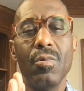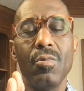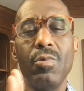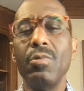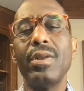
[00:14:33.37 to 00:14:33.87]

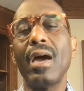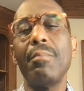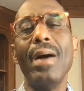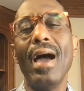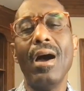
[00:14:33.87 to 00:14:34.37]
We will not
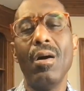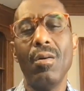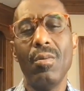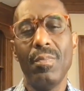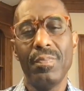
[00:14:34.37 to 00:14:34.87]
bow.
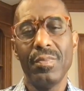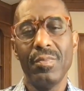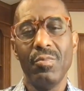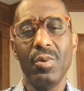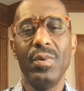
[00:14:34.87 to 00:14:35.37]

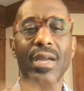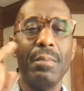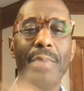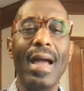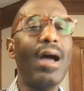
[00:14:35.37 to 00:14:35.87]
We will not
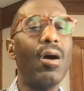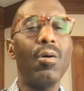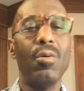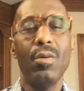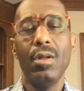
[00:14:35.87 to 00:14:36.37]
bow,
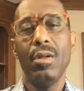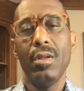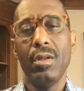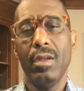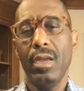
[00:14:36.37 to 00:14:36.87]

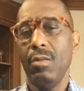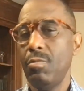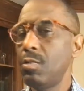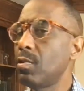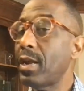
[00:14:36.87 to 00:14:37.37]
and we
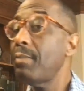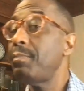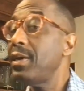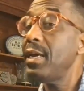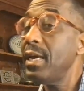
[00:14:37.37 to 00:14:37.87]
will not
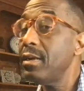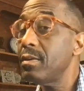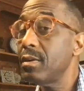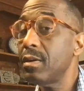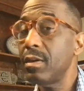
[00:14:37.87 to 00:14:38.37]
bend,
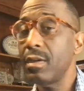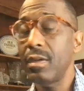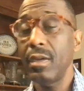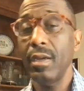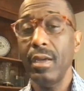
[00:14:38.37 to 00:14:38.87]

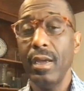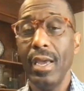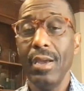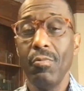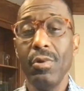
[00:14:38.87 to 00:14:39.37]

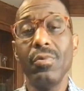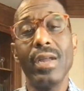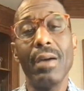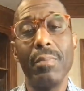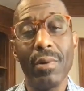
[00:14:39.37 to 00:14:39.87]
and we will
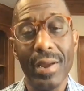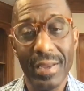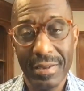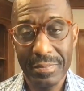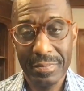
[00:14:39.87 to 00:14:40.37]
not
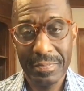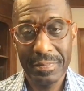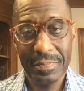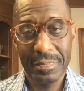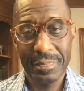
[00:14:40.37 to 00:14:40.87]
break.
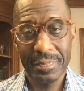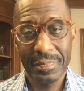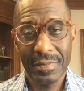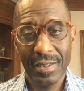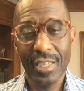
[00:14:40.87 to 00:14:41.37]

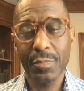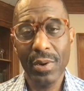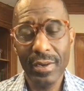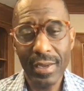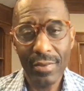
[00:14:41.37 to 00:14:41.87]
Let's pray
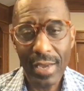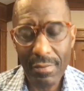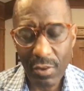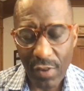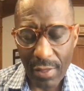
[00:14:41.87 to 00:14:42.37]
together.
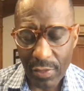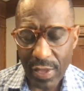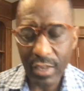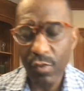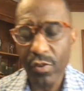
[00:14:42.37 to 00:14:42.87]
Heavenly Father,
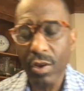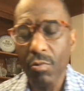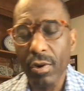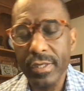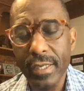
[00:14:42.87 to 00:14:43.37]
thank you for your
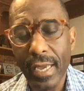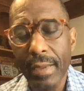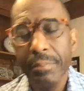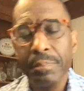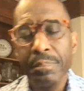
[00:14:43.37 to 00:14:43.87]
word today,